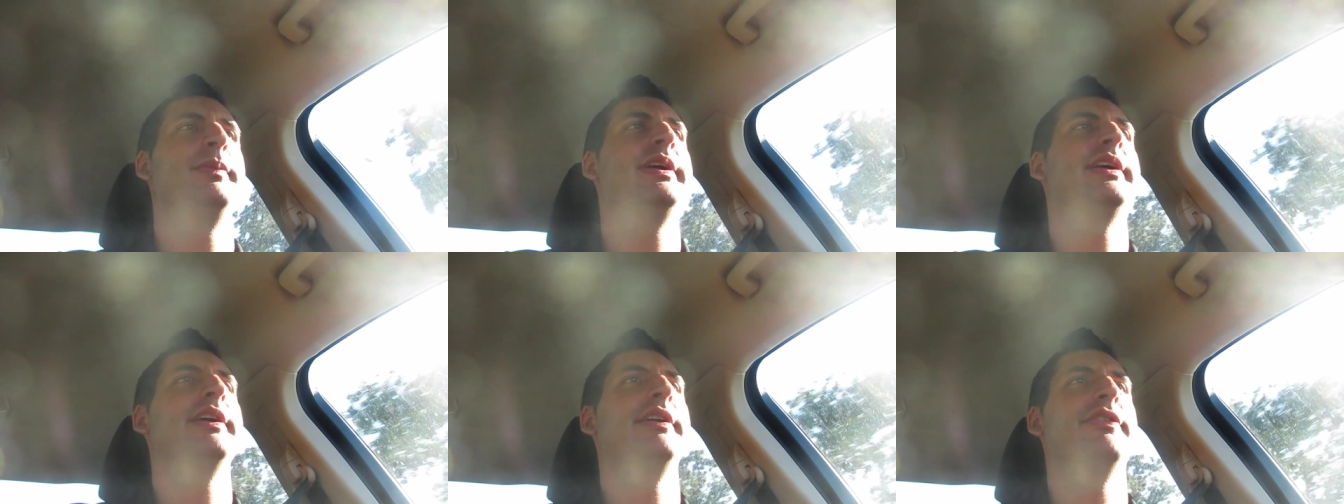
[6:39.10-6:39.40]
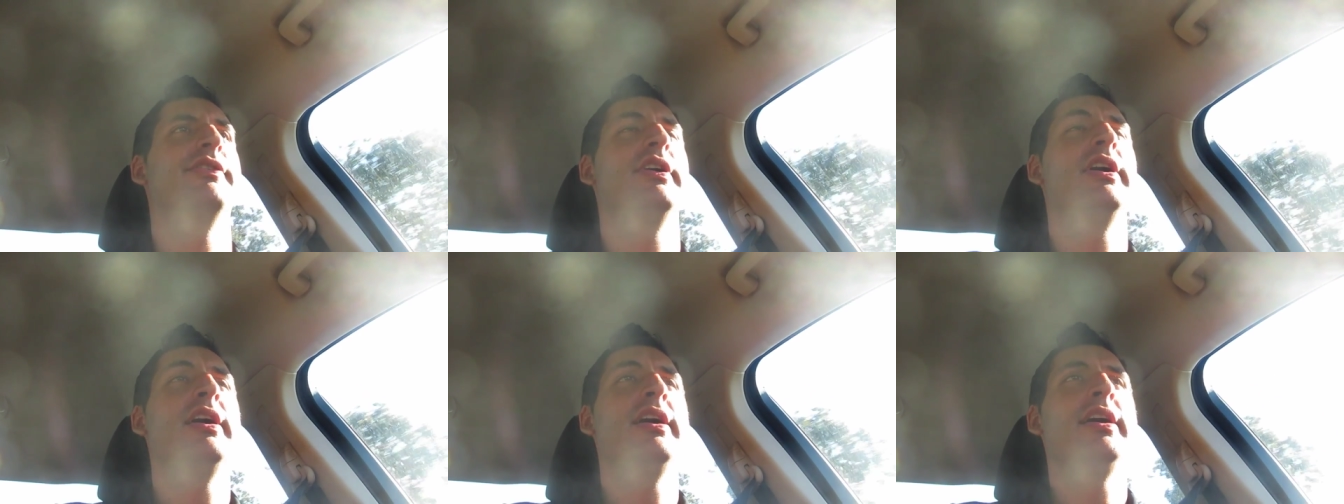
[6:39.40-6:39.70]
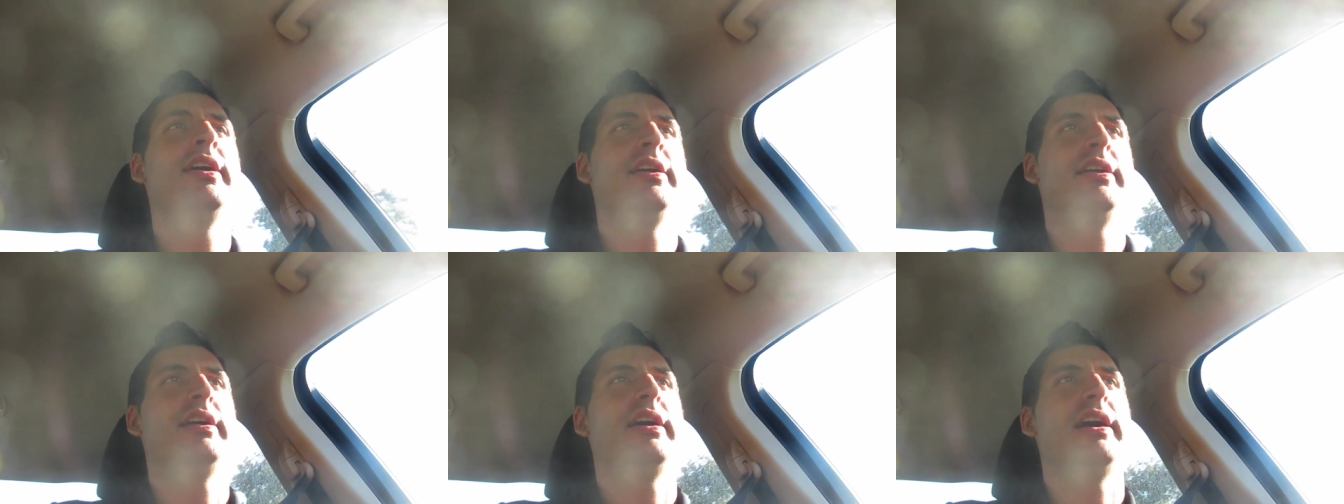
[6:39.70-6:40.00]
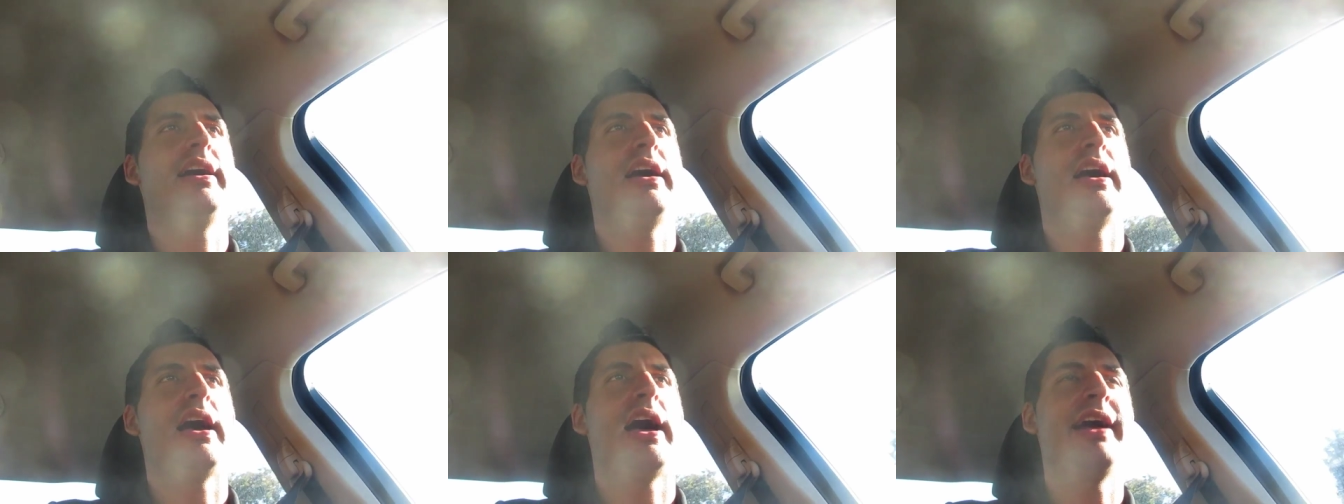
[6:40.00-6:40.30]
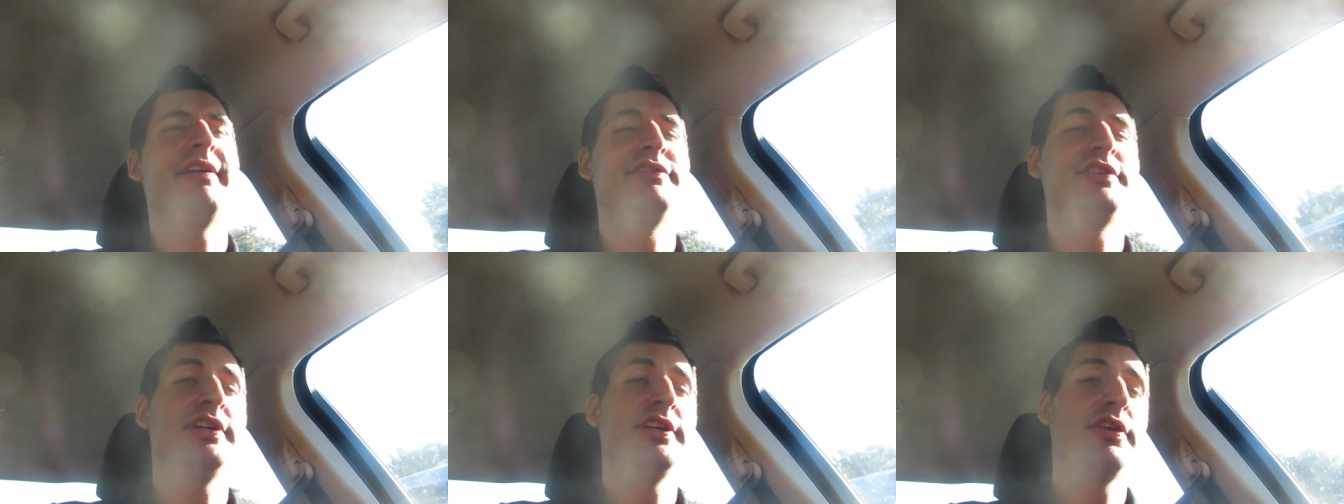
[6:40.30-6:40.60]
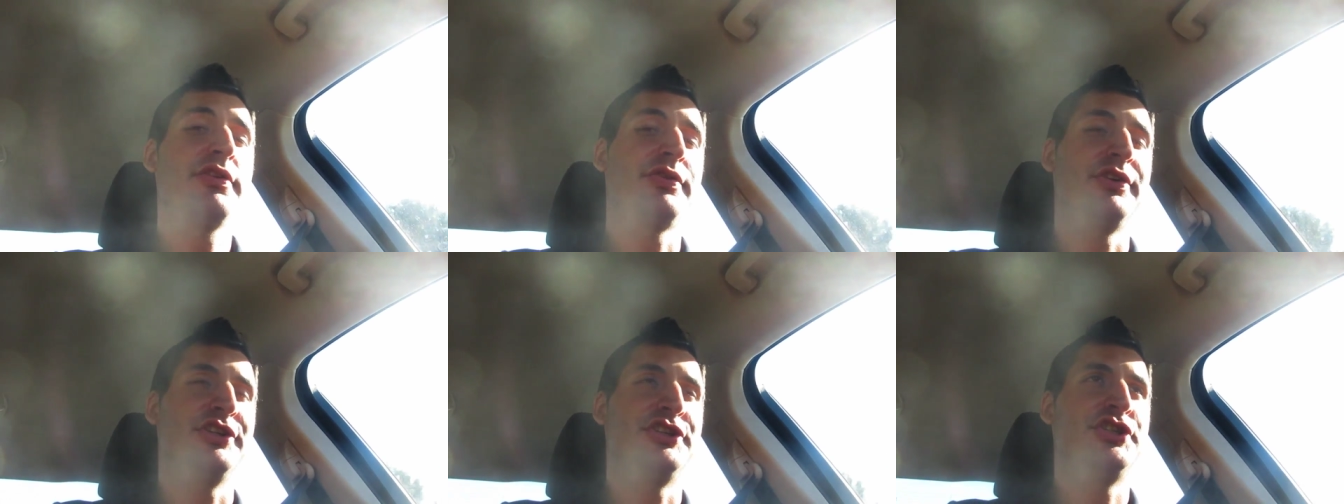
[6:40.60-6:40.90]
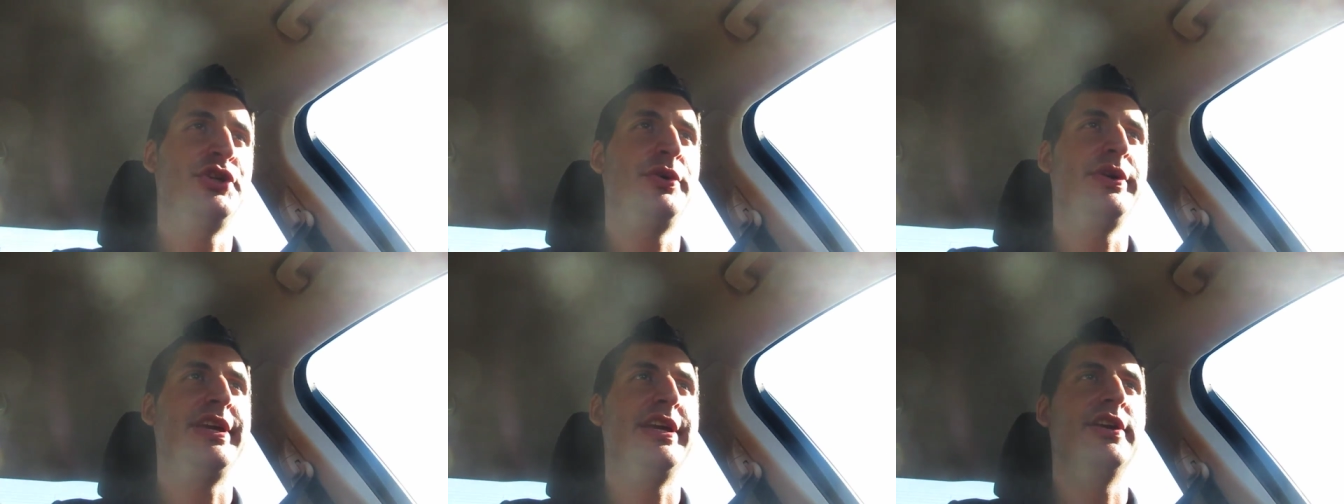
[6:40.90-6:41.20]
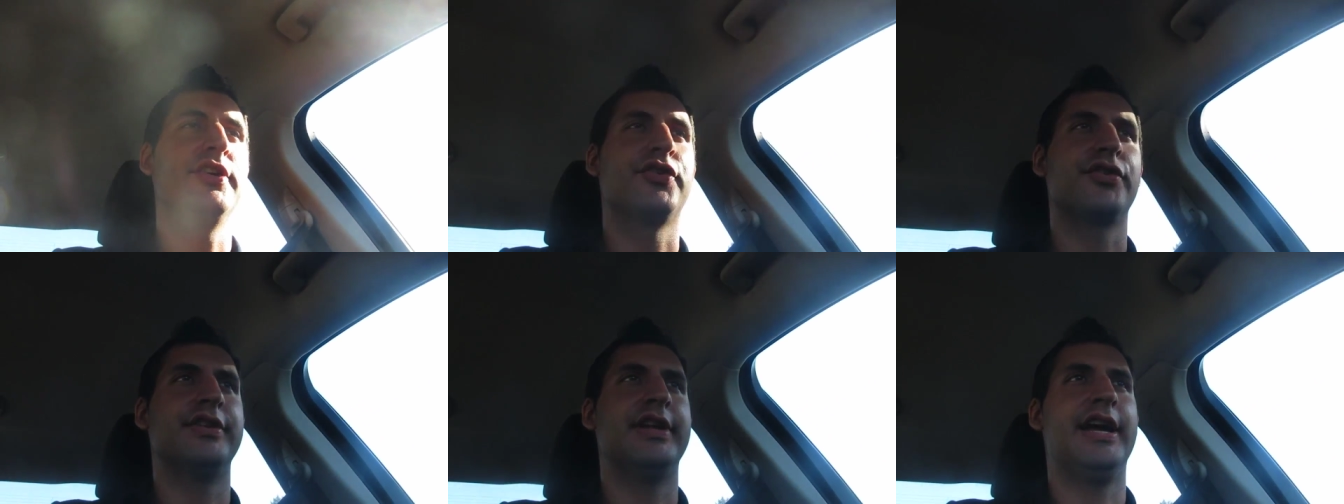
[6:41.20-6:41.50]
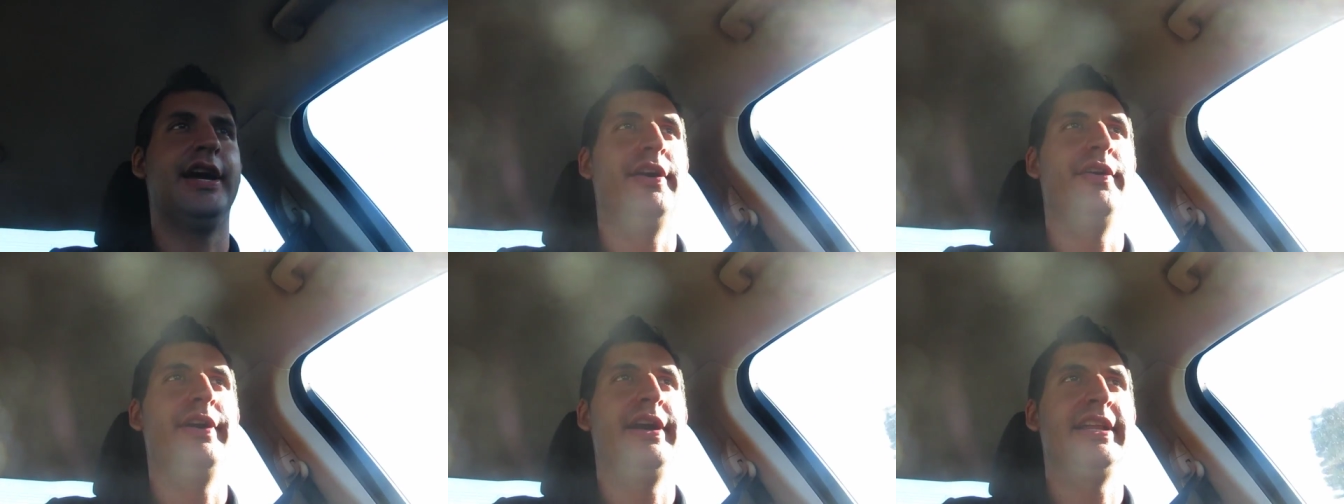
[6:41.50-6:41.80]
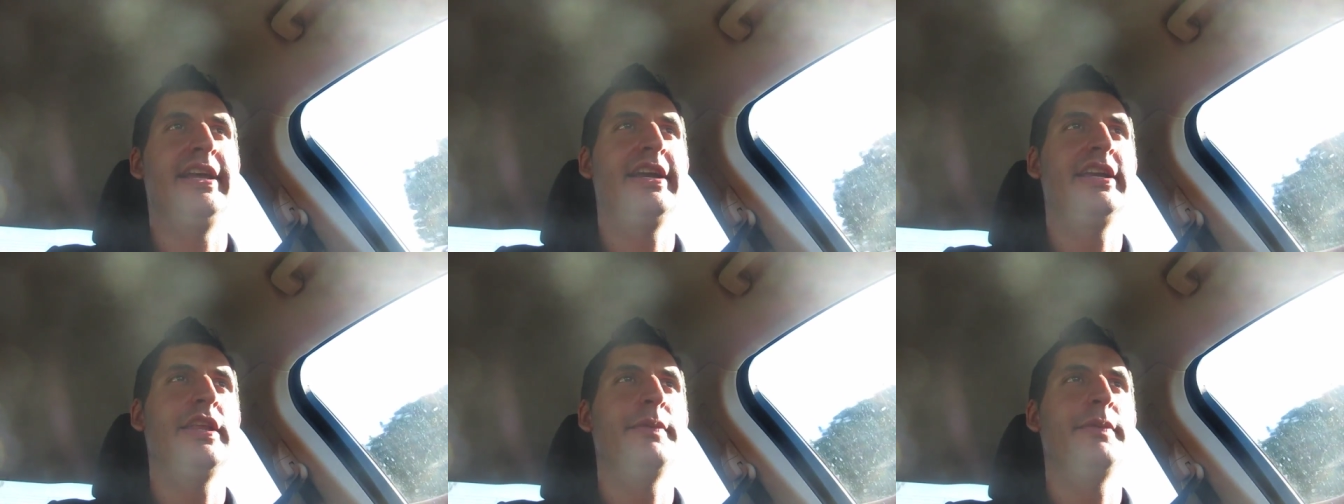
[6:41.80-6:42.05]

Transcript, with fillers: because I've done this for two years now, and I'm